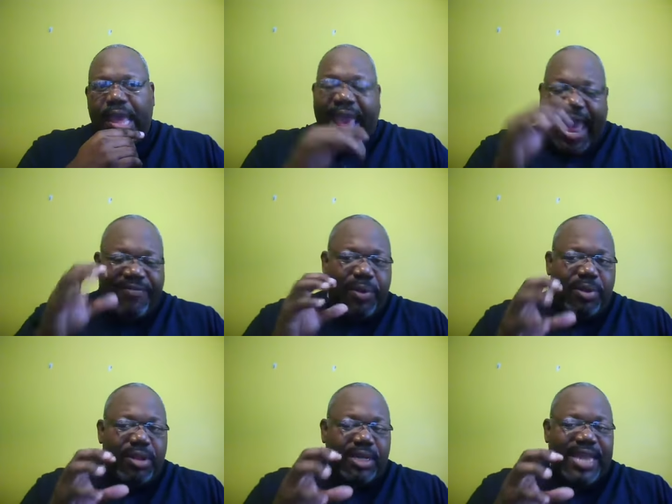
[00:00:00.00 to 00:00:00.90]
Have you
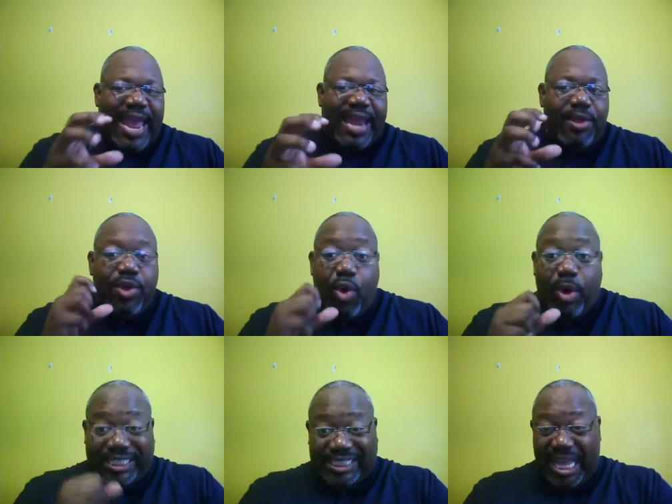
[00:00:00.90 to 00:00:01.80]
looked at
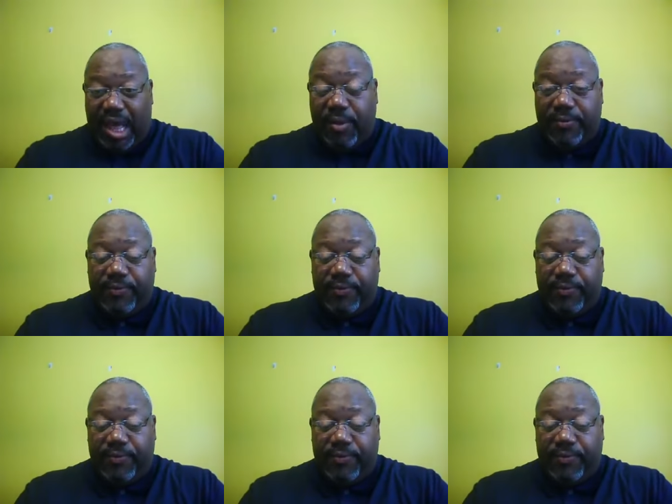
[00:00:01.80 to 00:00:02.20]
yourself?